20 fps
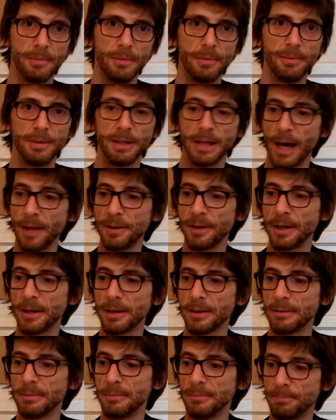The other
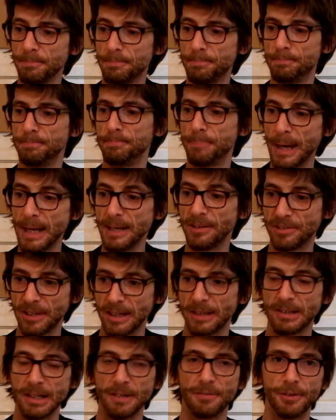
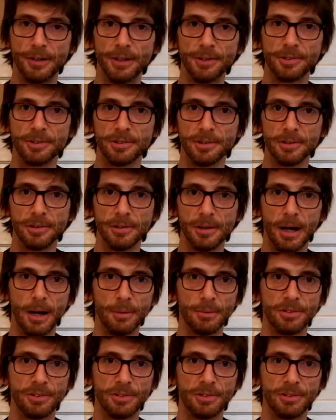basic difference, I would